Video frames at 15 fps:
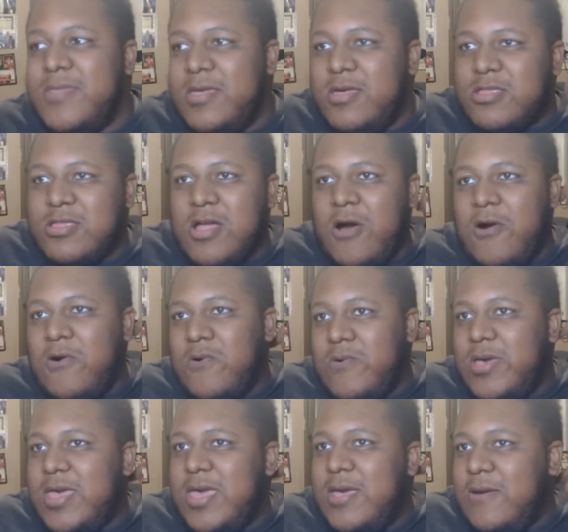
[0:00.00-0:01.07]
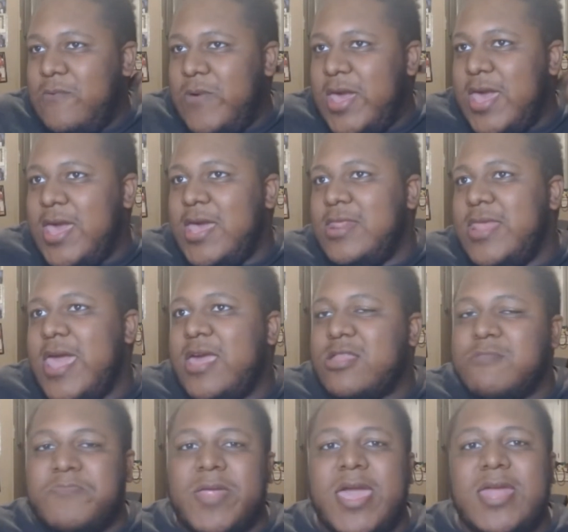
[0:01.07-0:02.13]
So when they
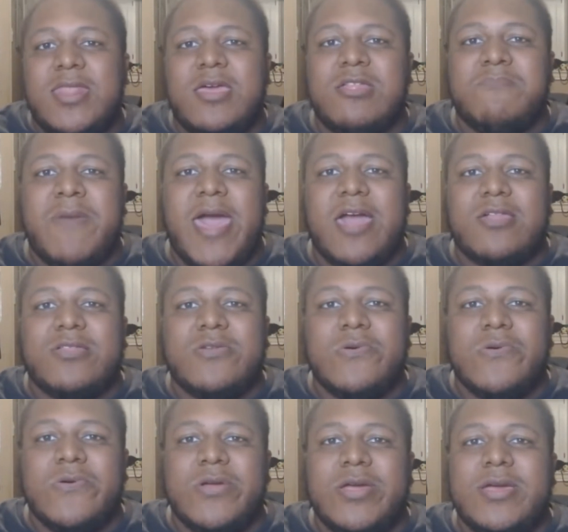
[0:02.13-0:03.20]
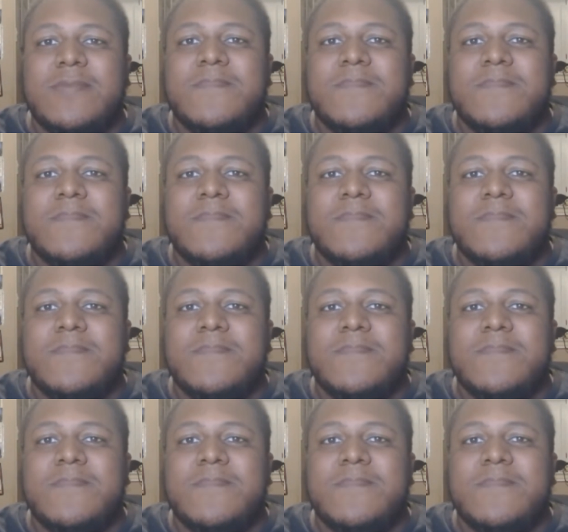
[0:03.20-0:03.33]
explained his backstory